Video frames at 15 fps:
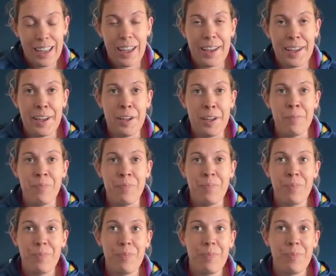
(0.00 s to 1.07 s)
And
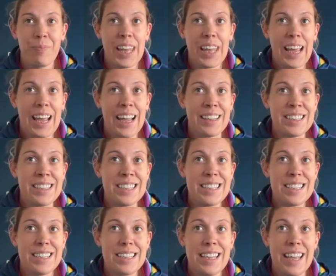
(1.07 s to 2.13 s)

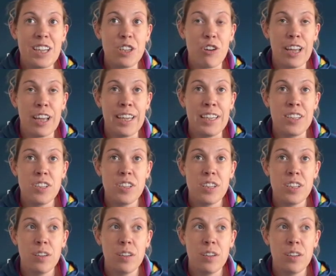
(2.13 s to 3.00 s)
they tried